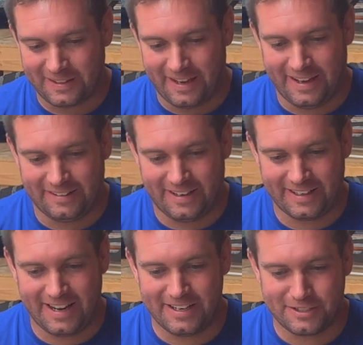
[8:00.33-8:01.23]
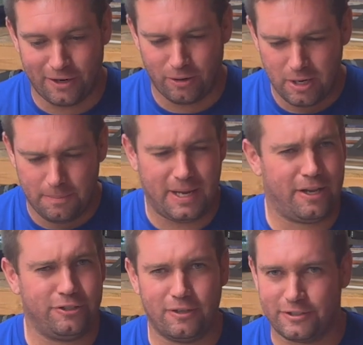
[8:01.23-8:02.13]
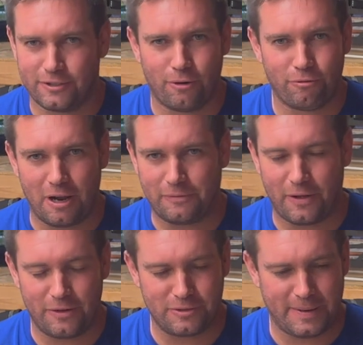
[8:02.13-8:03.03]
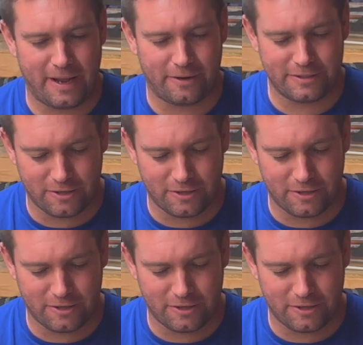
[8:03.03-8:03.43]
And a lot of guys go, man, you're so rough on those batteries.